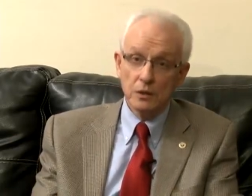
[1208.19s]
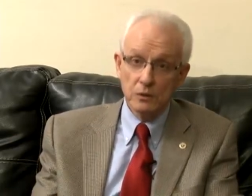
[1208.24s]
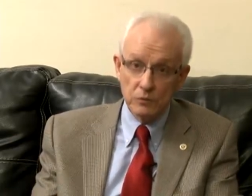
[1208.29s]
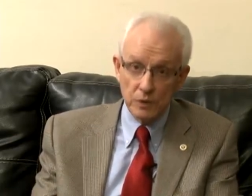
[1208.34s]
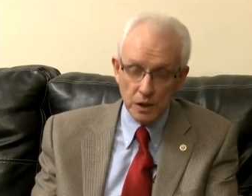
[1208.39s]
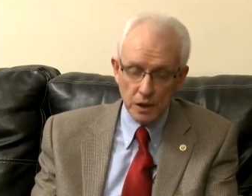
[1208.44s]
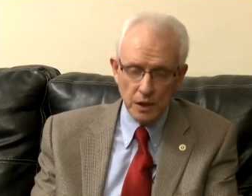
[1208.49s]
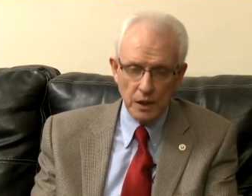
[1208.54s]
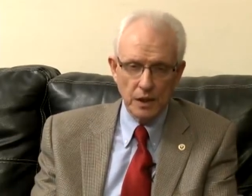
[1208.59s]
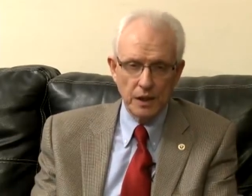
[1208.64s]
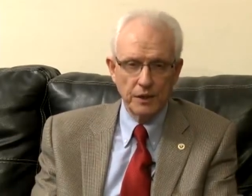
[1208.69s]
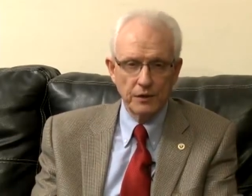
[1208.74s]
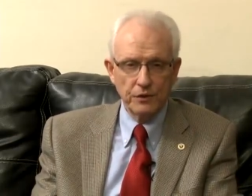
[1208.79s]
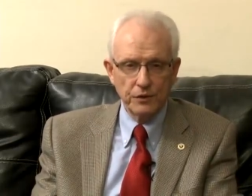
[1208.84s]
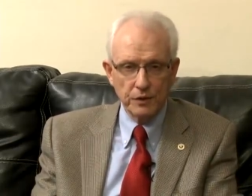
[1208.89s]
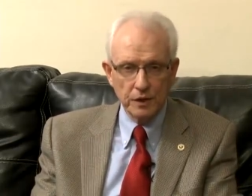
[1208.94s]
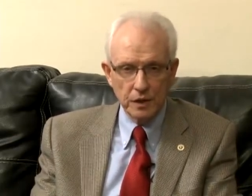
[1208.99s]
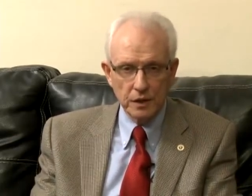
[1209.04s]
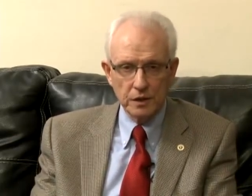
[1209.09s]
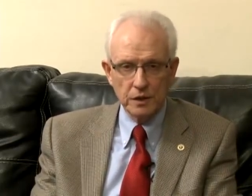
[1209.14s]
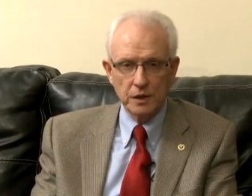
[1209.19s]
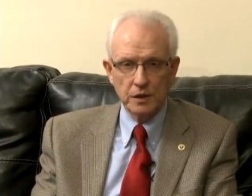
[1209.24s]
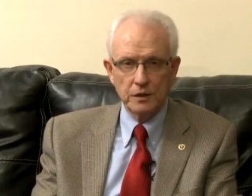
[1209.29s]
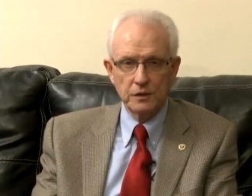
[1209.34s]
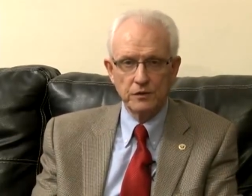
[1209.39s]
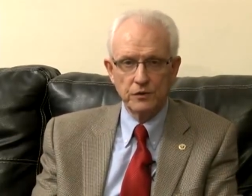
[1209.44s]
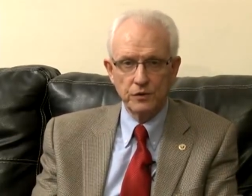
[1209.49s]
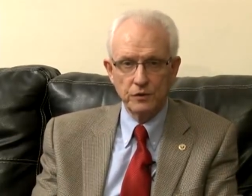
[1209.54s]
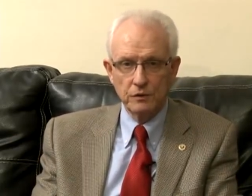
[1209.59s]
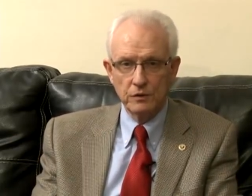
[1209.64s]
Well, I think
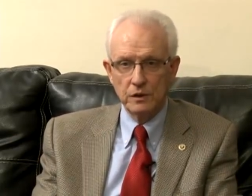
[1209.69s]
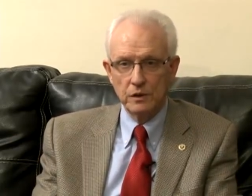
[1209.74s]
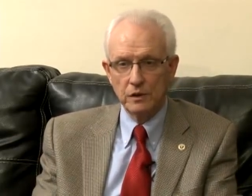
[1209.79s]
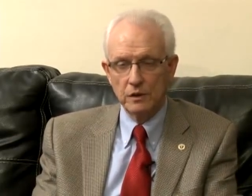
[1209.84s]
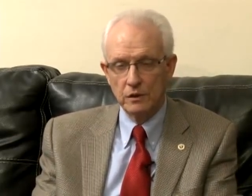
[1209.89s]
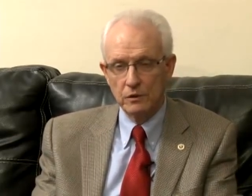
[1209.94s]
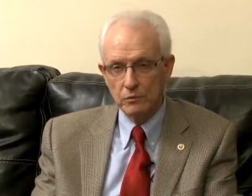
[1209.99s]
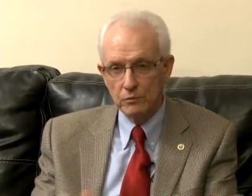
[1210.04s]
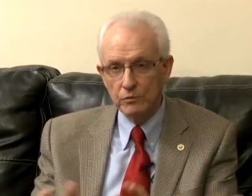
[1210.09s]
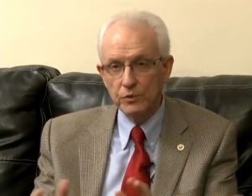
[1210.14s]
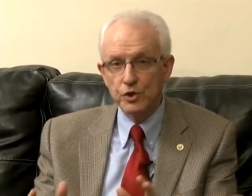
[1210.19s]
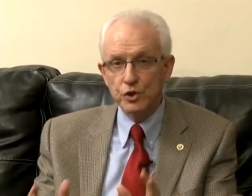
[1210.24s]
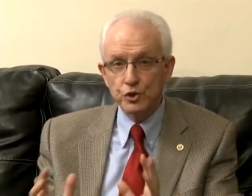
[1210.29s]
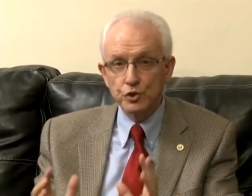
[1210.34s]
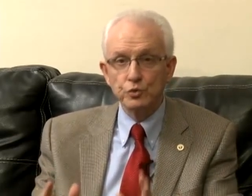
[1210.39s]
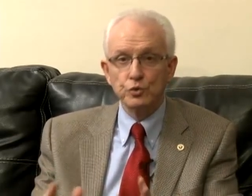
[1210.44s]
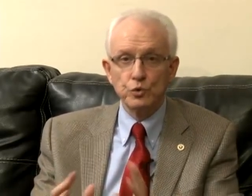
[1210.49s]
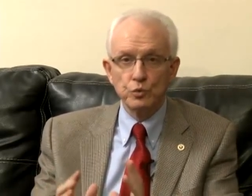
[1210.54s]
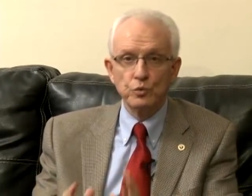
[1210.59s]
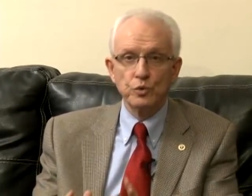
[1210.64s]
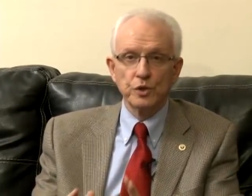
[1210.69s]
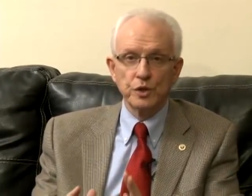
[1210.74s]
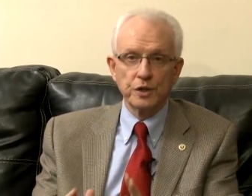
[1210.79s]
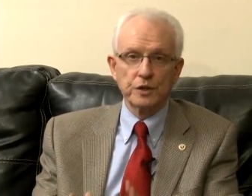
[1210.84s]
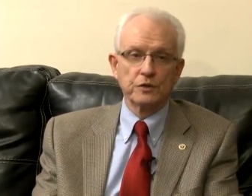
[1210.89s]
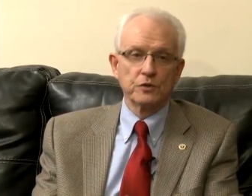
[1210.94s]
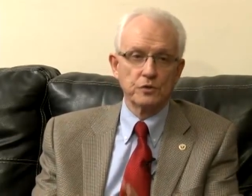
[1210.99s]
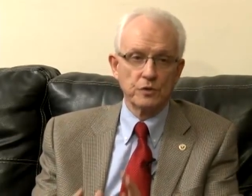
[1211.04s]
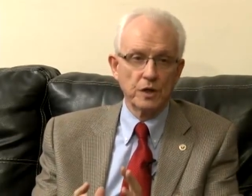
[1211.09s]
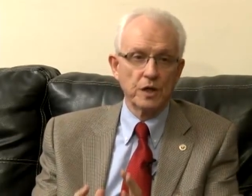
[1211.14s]
that uh, we should
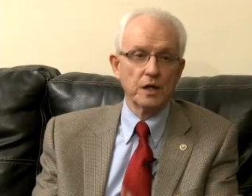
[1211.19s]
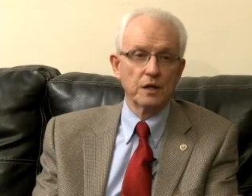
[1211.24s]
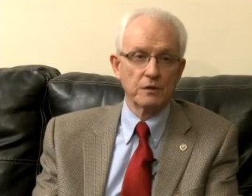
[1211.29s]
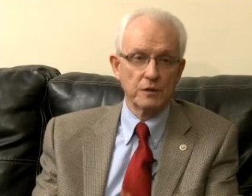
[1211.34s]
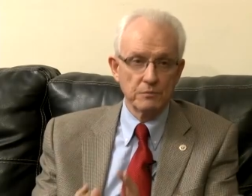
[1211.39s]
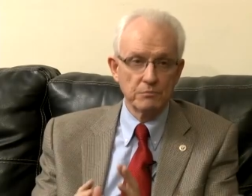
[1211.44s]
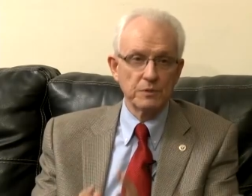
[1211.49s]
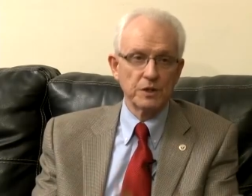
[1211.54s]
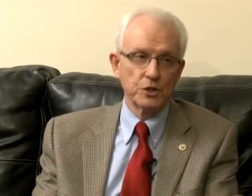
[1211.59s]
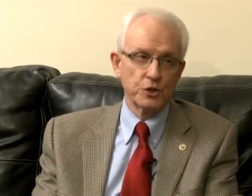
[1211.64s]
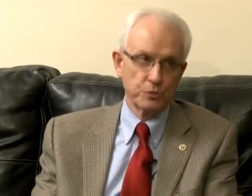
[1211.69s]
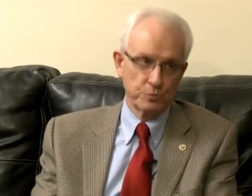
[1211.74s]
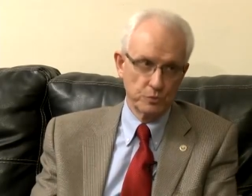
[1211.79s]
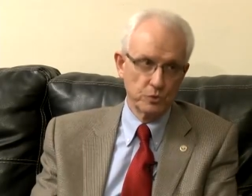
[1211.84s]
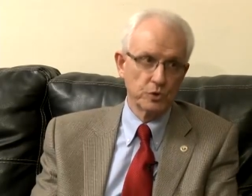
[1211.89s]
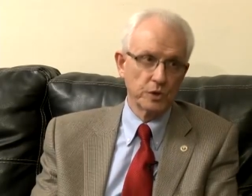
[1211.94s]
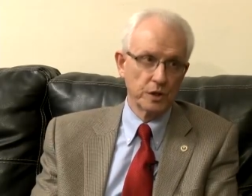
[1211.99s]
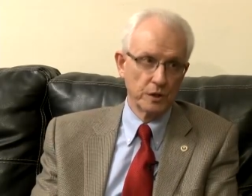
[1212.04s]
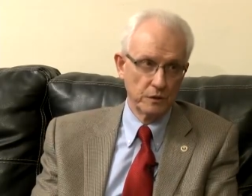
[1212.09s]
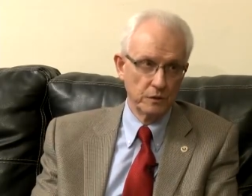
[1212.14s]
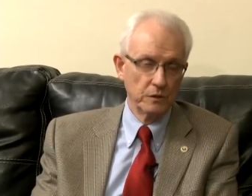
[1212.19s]
work together much more.